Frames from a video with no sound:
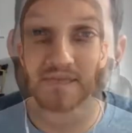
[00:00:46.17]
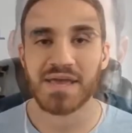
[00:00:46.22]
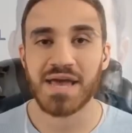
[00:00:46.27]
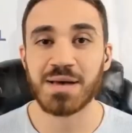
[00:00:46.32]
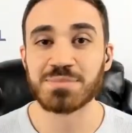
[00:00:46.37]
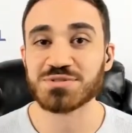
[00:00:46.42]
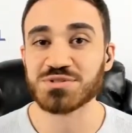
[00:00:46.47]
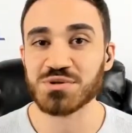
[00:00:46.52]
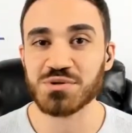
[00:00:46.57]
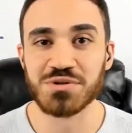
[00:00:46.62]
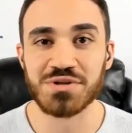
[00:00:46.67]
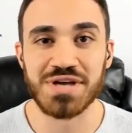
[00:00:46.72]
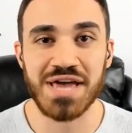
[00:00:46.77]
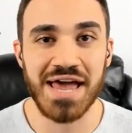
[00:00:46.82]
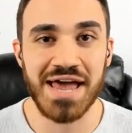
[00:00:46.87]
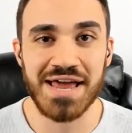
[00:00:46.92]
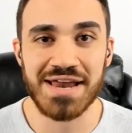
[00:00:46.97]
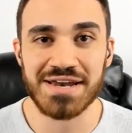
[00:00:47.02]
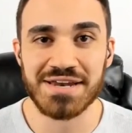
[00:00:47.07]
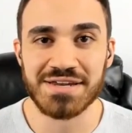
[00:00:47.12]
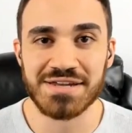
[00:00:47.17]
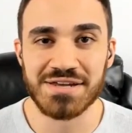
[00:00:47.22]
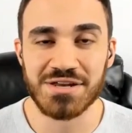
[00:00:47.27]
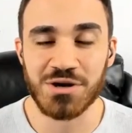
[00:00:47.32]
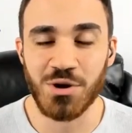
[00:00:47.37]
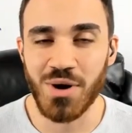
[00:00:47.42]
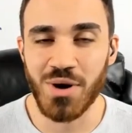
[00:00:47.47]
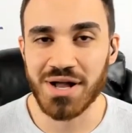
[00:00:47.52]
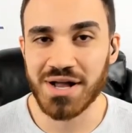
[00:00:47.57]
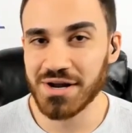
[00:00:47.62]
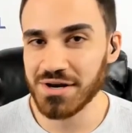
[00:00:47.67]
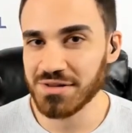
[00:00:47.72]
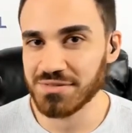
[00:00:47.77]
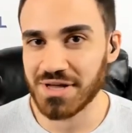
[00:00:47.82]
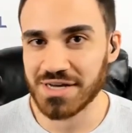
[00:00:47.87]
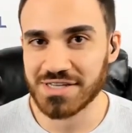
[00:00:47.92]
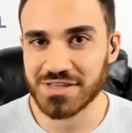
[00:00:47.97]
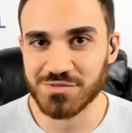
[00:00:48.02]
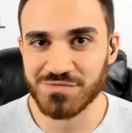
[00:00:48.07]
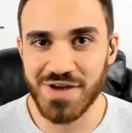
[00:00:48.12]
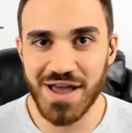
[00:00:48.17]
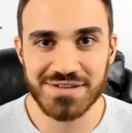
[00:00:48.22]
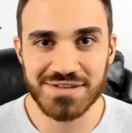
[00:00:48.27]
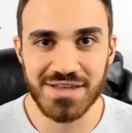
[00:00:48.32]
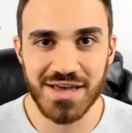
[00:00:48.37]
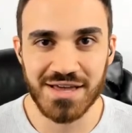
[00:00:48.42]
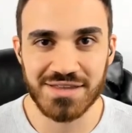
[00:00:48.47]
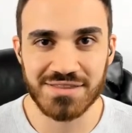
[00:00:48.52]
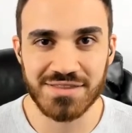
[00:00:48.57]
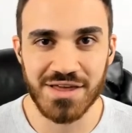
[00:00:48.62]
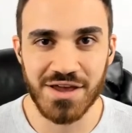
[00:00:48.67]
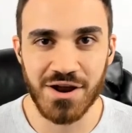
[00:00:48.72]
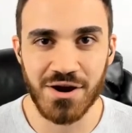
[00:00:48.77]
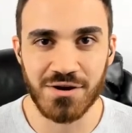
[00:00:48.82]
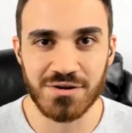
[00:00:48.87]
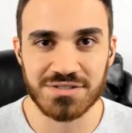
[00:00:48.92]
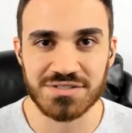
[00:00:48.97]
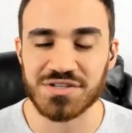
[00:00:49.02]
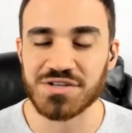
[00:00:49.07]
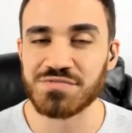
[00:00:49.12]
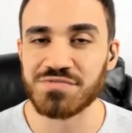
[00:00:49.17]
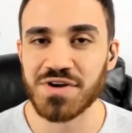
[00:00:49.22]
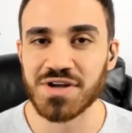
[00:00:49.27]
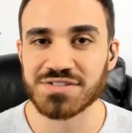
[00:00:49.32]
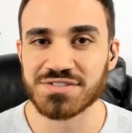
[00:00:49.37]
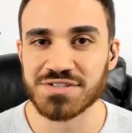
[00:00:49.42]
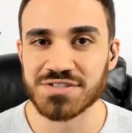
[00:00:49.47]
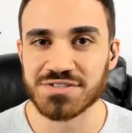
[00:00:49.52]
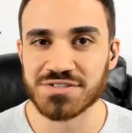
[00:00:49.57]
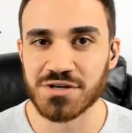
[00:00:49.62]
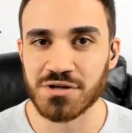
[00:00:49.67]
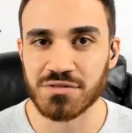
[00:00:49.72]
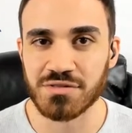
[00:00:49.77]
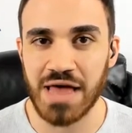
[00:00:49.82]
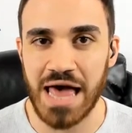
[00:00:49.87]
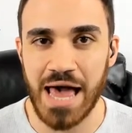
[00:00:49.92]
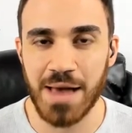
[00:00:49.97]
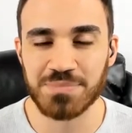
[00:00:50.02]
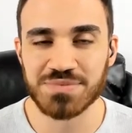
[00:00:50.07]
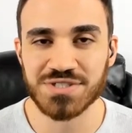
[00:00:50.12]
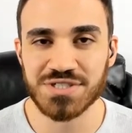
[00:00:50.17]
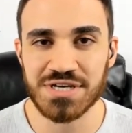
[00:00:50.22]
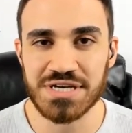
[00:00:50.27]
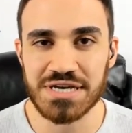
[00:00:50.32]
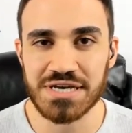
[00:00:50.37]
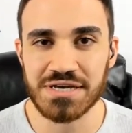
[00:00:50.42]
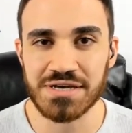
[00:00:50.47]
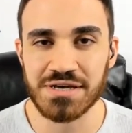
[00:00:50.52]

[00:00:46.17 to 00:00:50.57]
Absolutely. And, you know, I kind of like the fact that their defense is collapsing.